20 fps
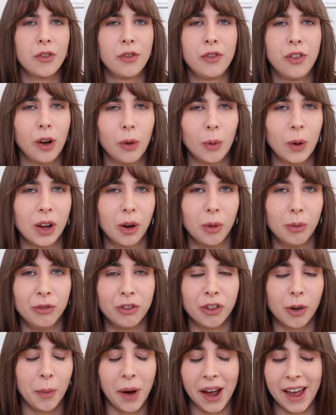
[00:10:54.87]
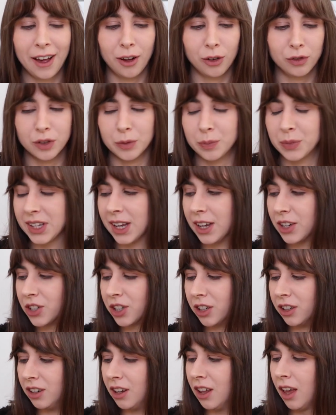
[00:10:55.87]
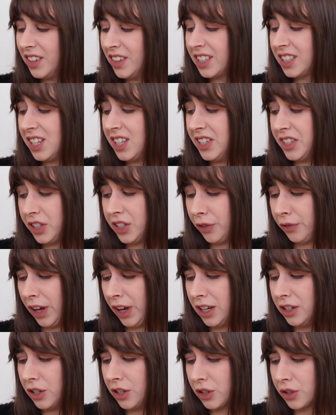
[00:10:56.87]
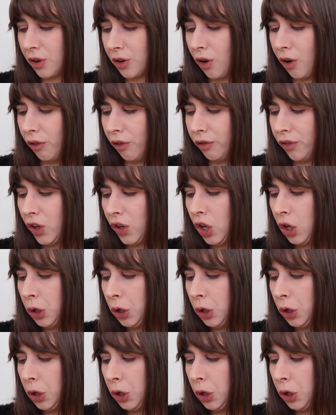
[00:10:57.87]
following on from my elf obsession. This is Defenders of...